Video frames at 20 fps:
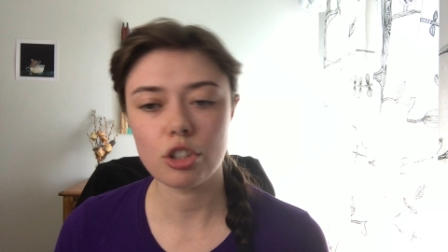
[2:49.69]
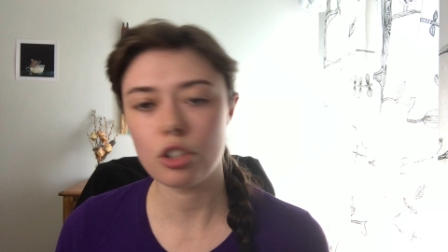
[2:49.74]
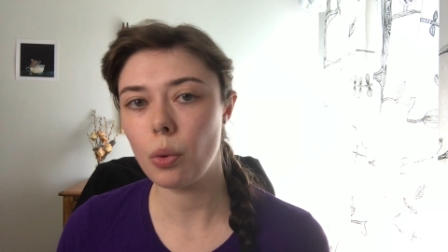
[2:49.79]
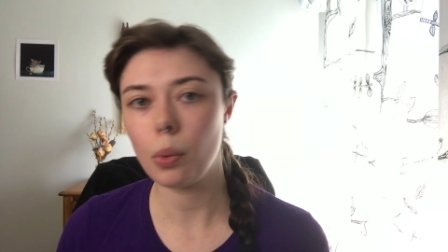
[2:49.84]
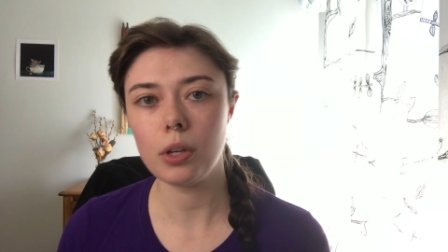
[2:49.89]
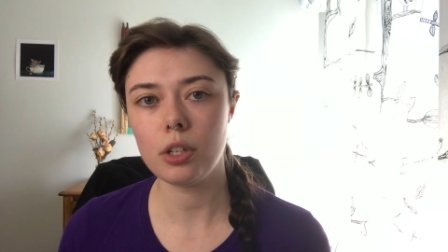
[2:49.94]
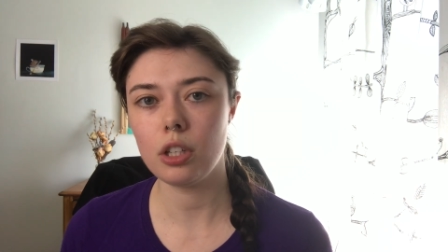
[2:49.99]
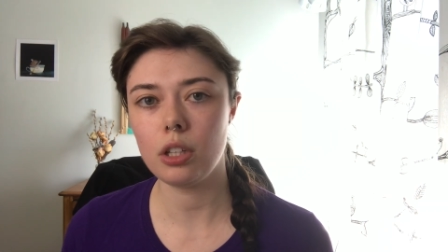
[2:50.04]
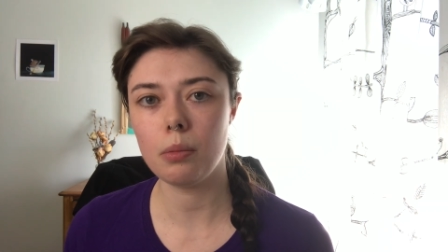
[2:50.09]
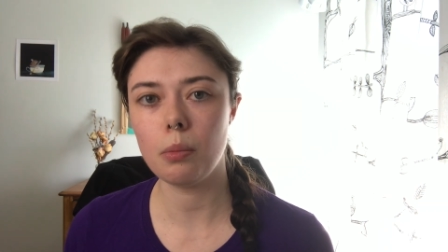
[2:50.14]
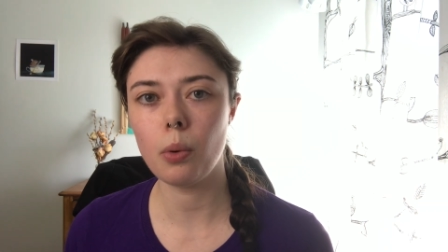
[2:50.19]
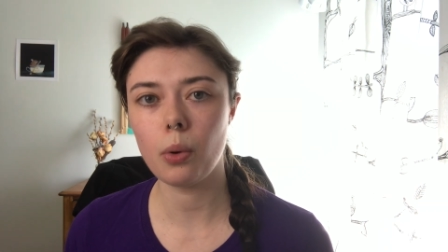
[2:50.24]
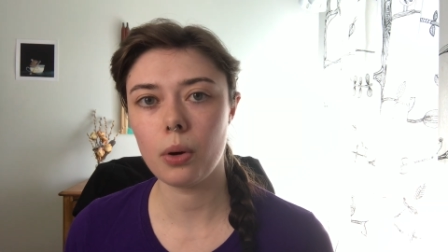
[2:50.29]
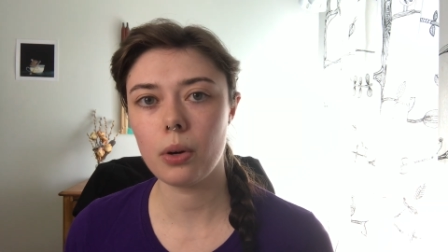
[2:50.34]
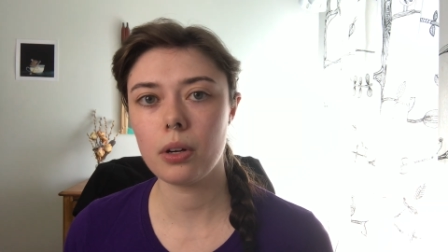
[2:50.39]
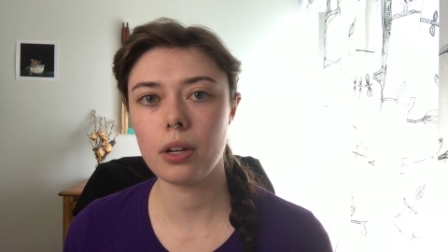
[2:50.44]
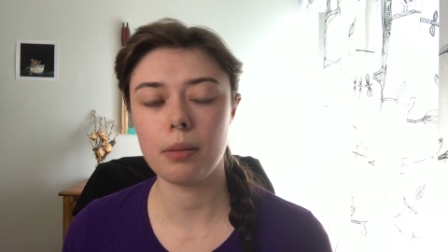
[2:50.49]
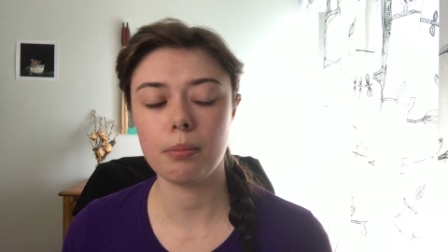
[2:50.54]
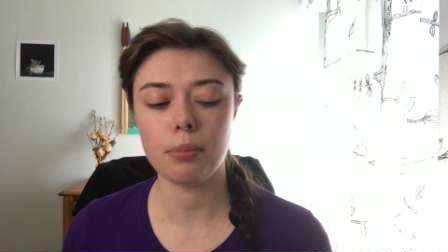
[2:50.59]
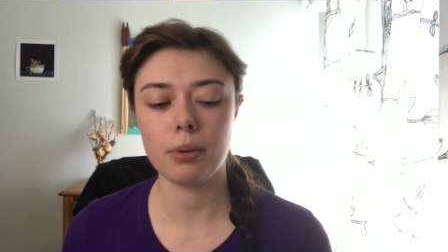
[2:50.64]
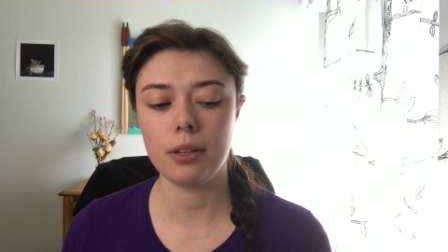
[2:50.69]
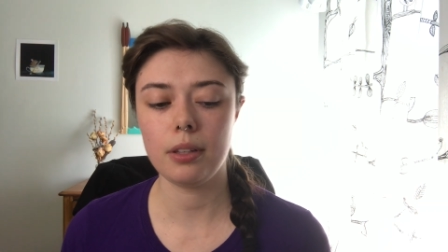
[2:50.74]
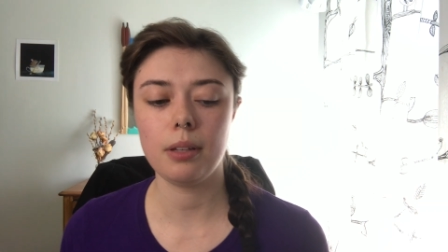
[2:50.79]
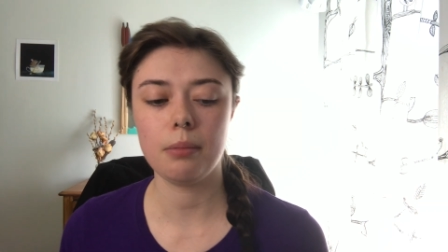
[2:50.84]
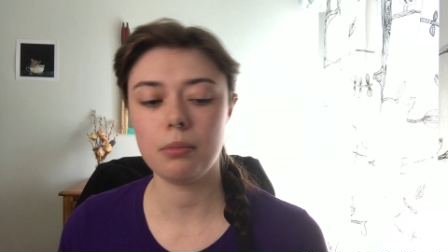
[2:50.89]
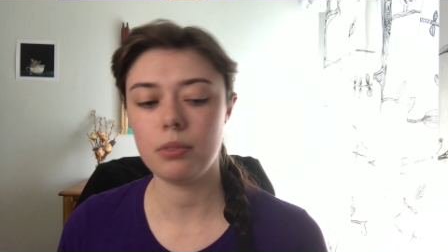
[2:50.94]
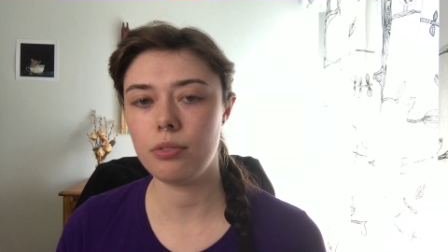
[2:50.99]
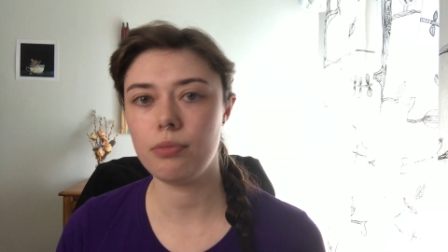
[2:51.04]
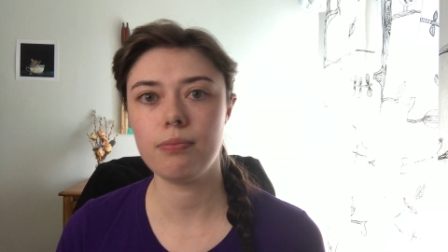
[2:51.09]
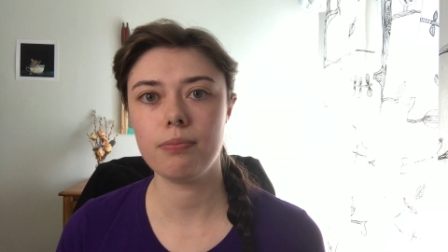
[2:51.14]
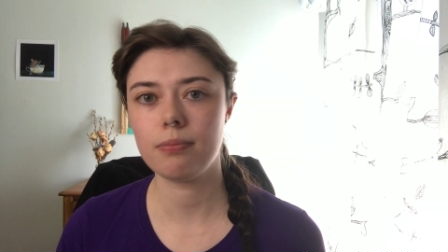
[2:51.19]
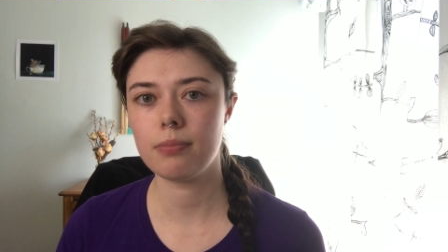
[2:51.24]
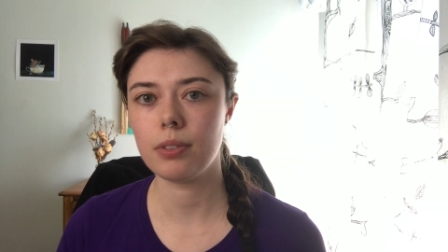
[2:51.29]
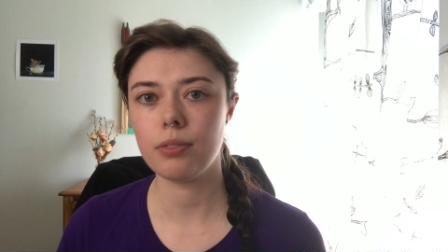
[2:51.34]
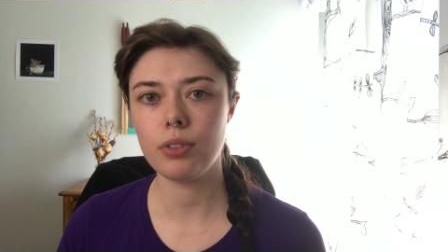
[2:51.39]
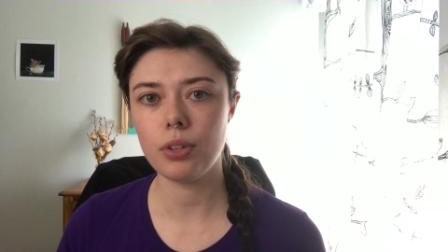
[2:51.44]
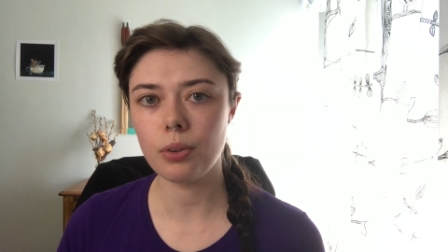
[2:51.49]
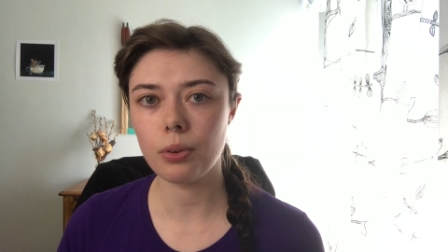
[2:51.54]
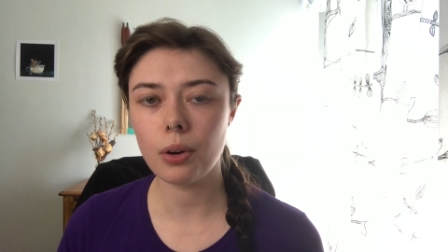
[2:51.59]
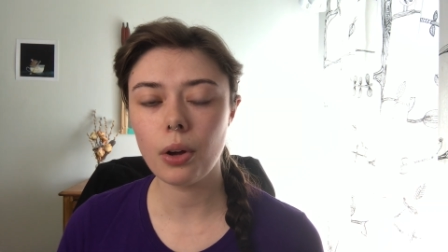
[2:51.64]
going to the morgue and bring them to the
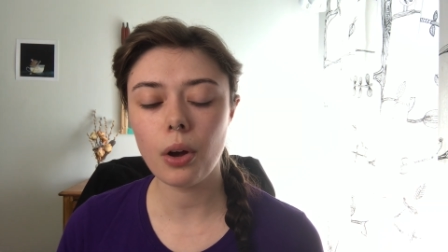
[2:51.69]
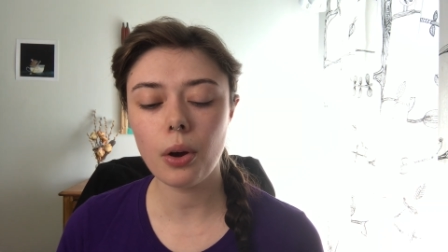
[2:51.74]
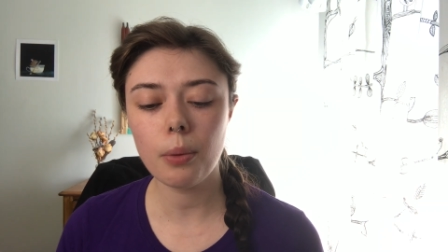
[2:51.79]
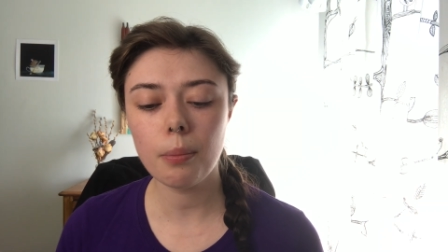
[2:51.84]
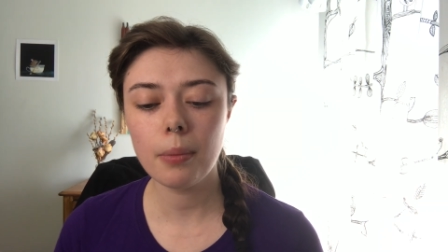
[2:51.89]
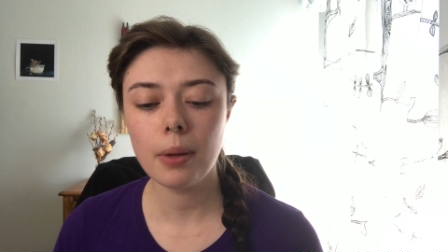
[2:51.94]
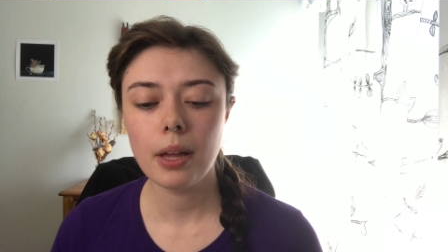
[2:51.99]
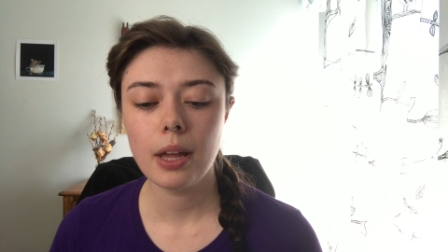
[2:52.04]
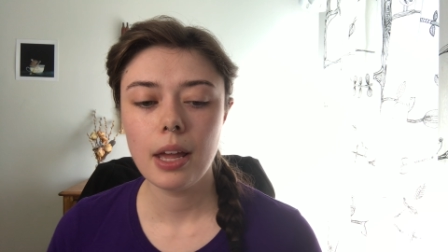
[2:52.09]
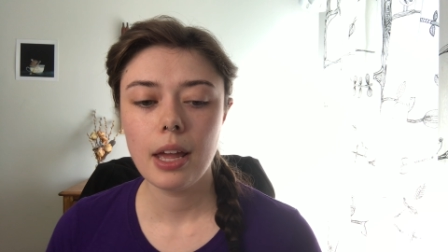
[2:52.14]
funeral home.